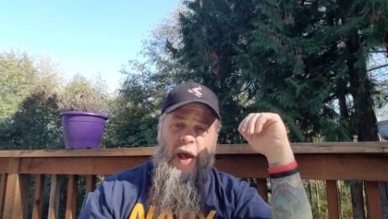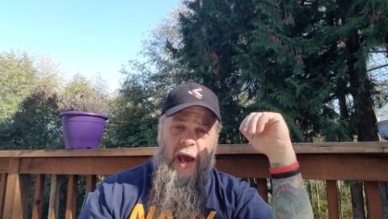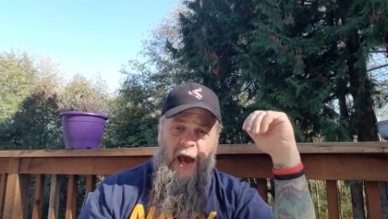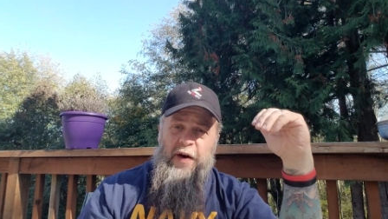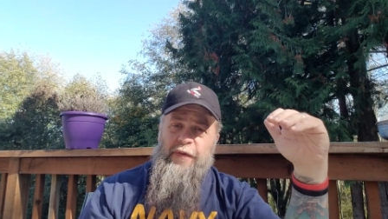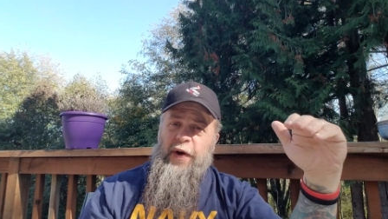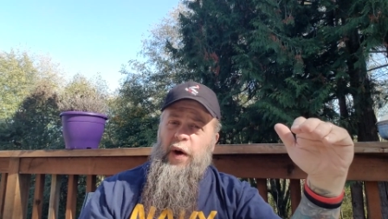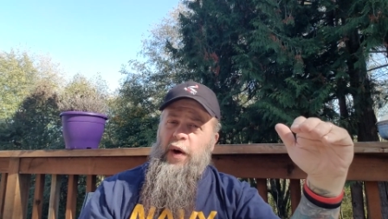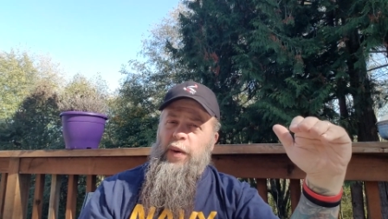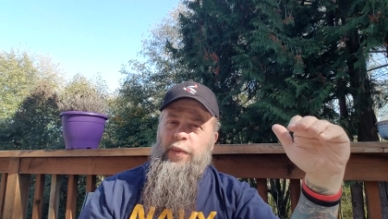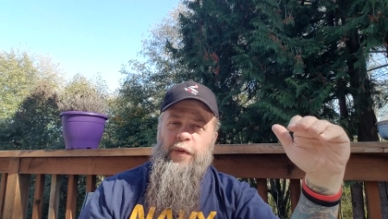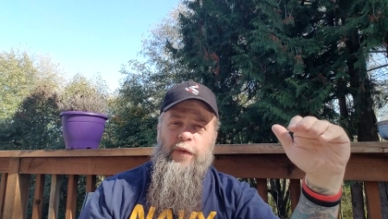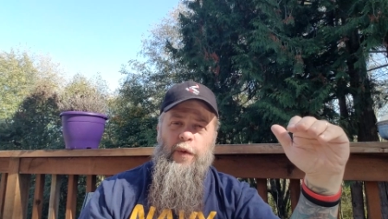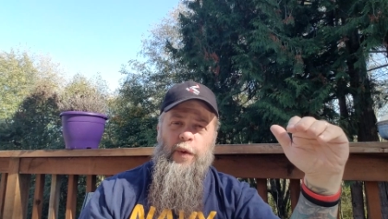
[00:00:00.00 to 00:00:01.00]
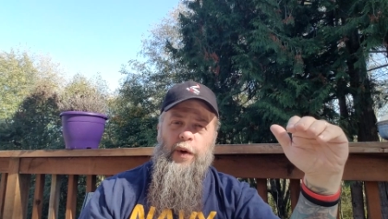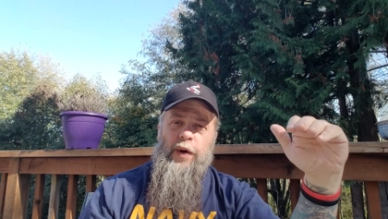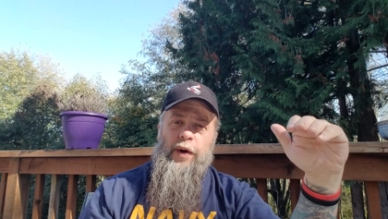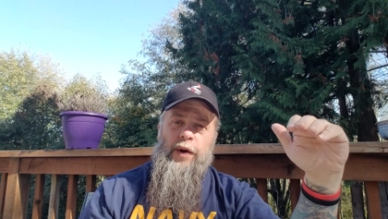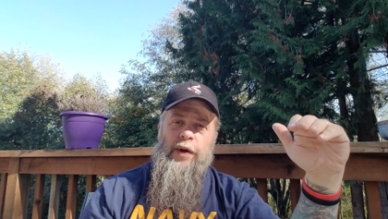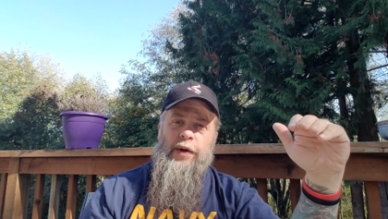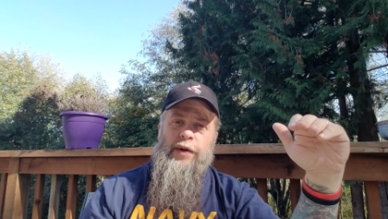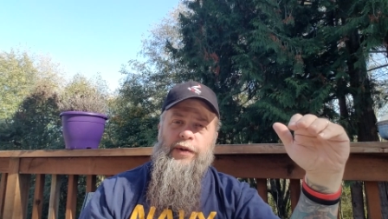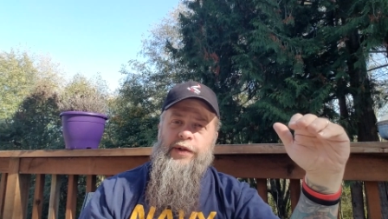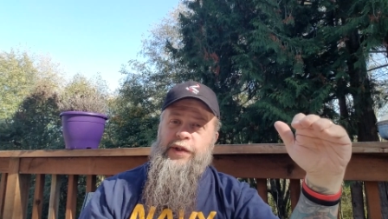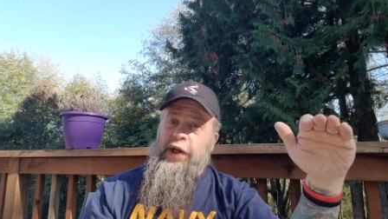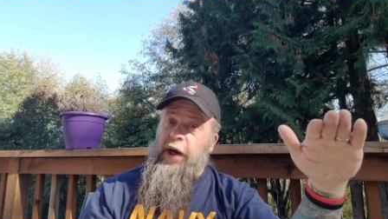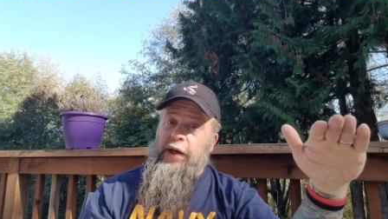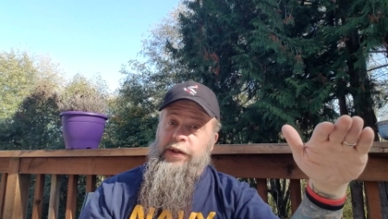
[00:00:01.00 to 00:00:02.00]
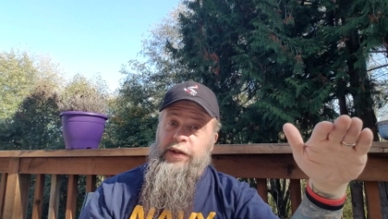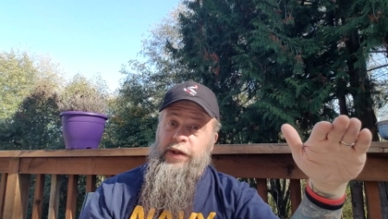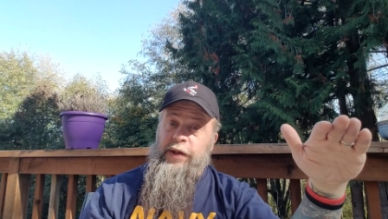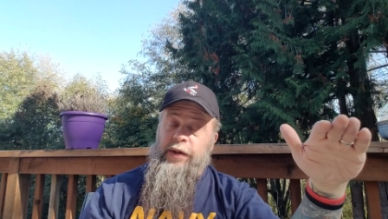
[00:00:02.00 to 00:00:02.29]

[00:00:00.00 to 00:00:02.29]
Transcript: half hour before dusk.